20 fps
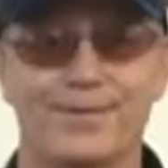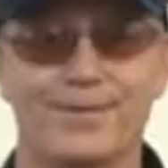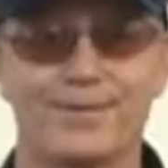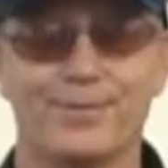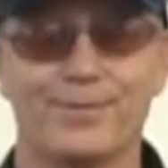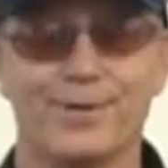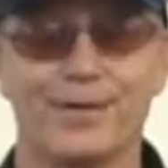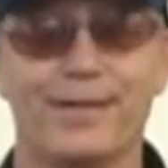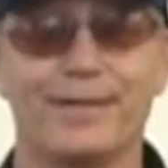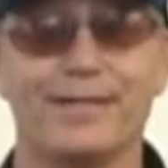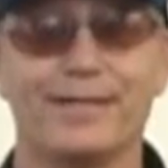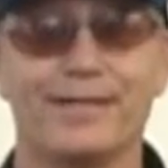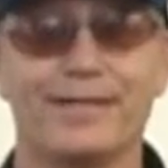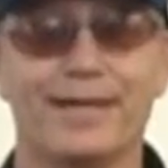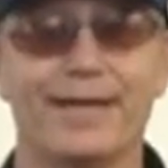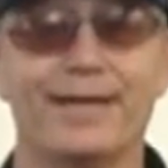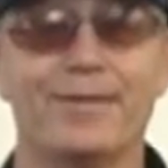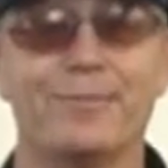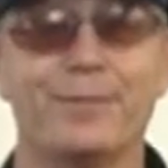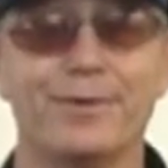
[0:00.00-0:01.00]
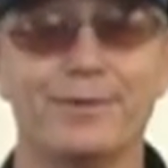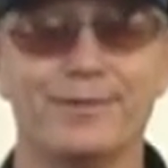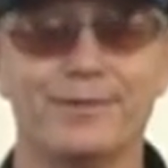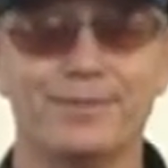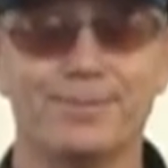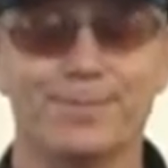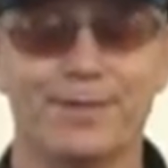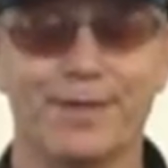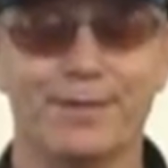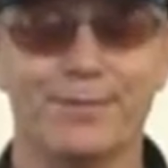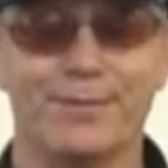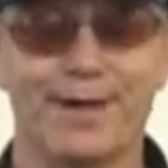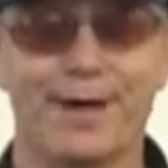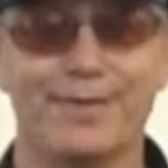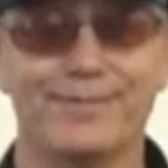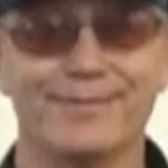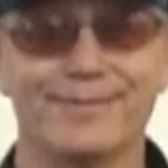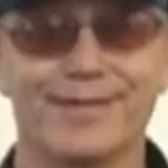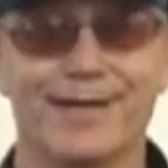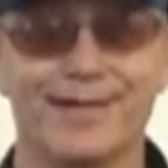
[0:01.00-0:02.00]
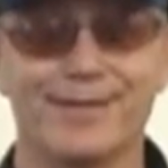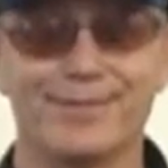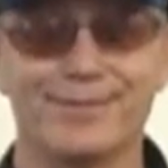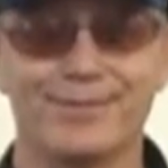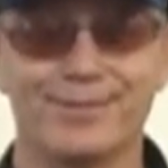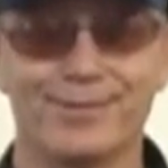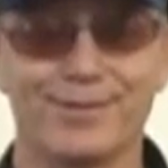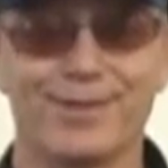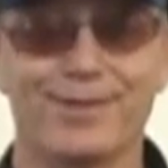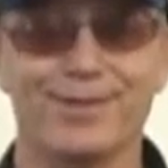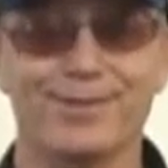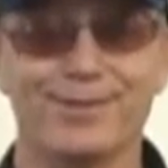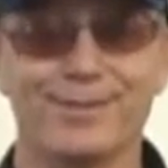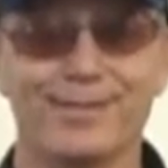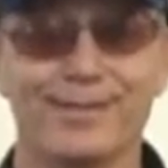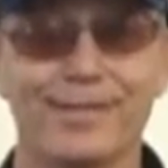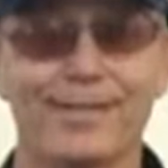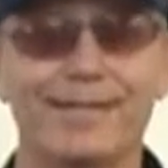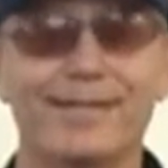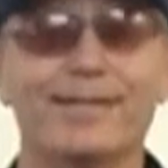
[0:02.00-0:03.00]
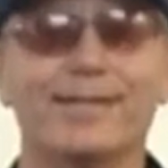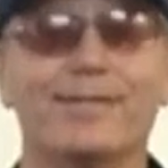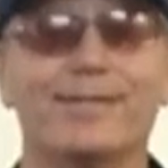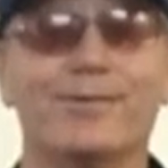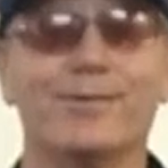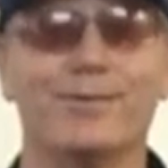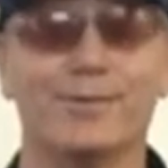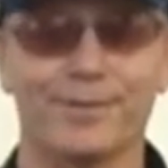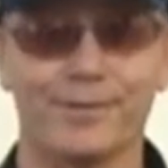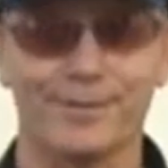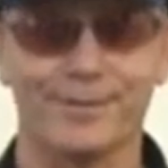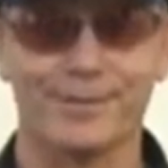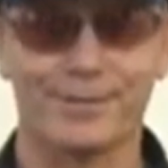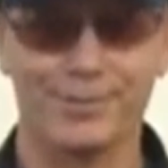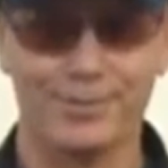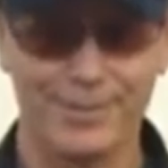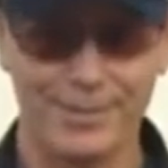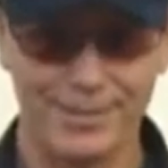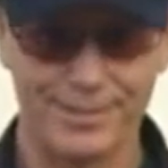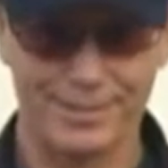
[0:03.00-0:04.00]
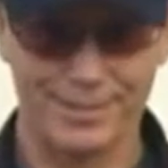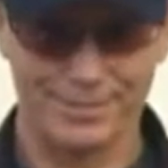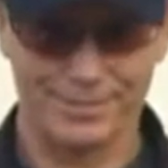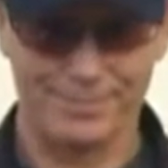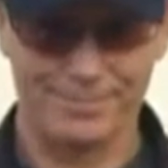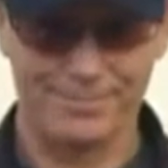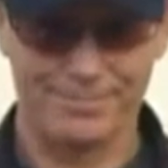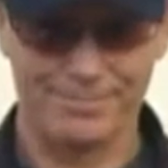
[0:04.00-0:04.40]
We had a game we used to play when I was in high school called Eat It or Squeeze It.